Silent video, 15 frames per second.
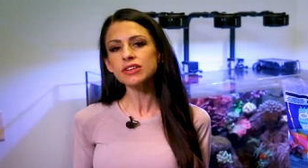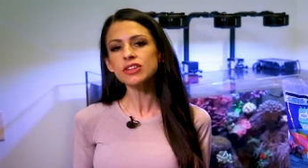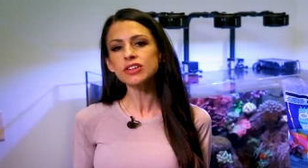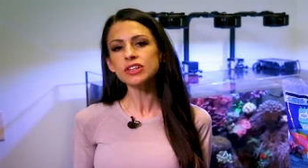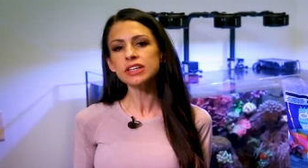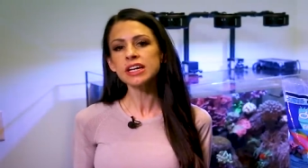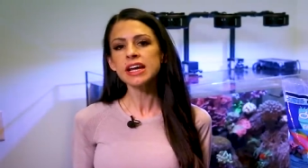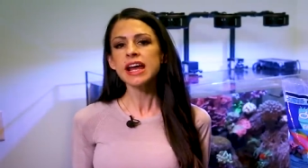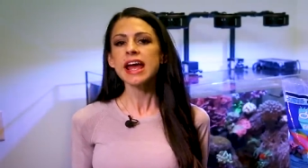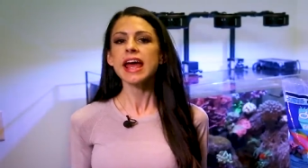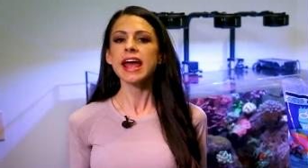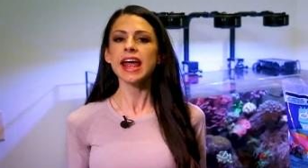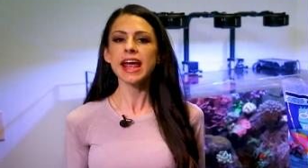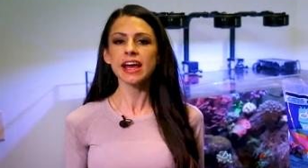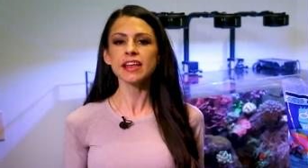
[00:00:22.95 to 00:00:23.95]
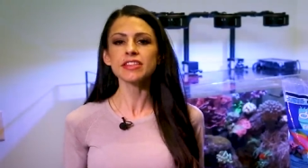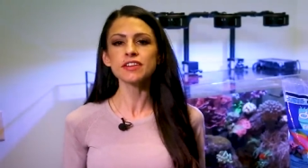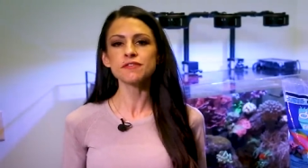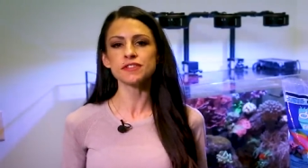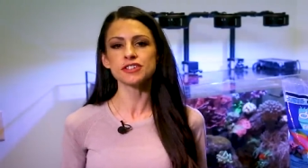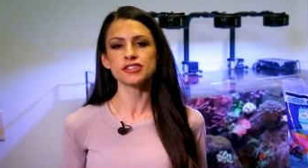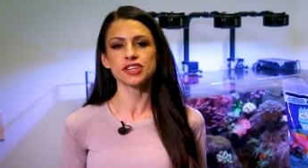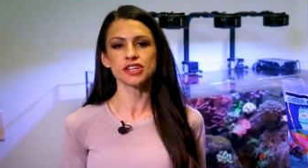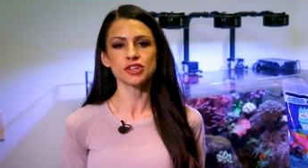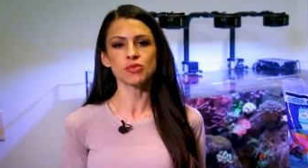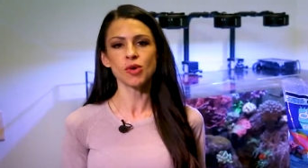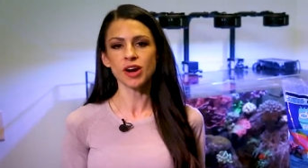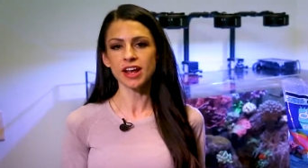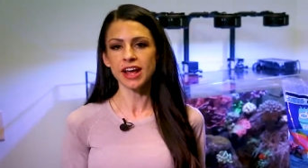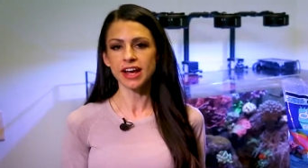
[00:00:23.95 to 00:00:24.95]
look and the fish that you
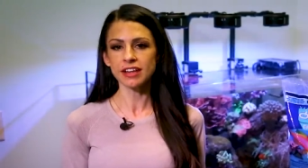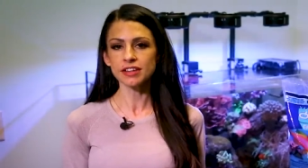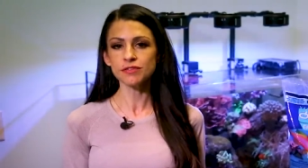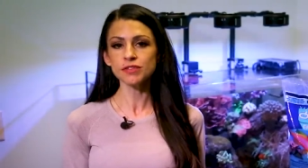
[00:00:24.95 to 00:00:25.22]
want to add in the